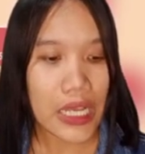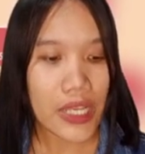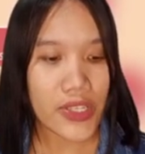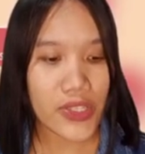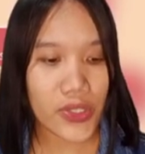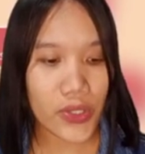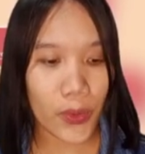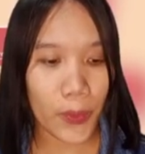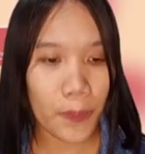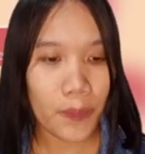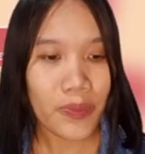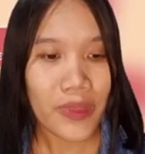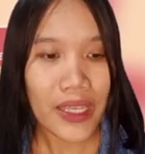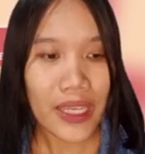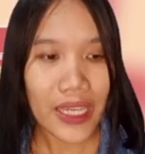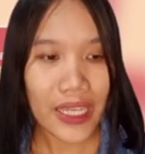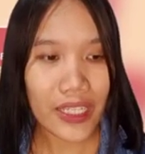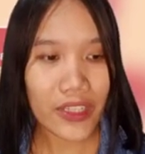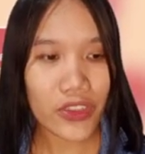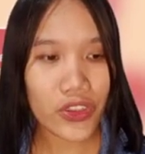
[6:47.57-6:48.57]
So,
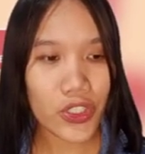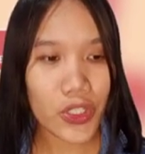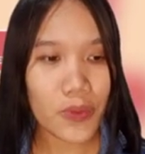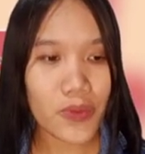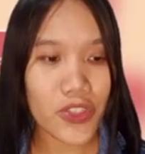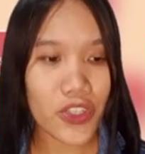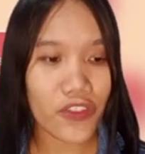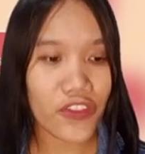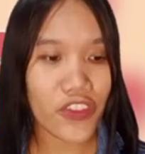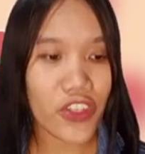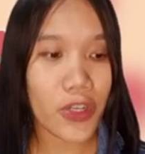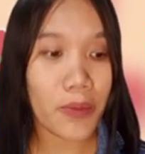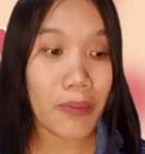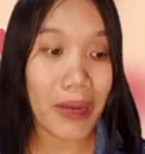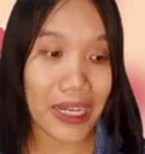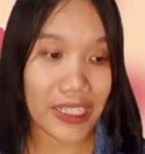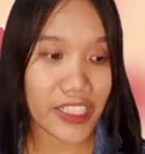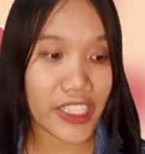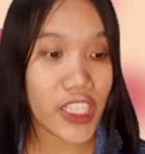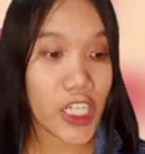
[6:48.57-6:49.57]
in terms of your
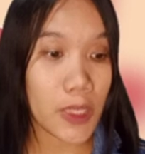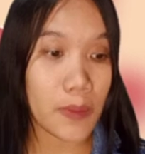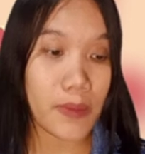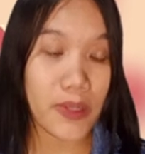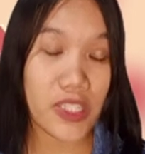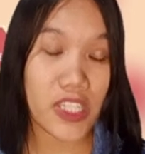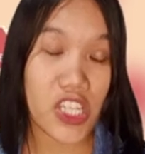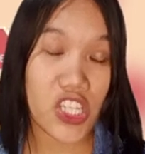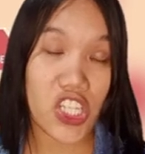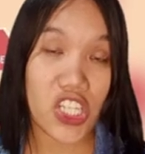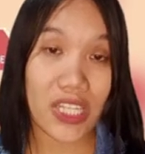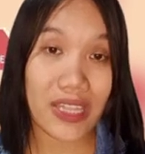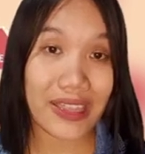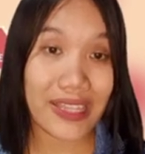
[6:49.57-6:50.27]
body composition,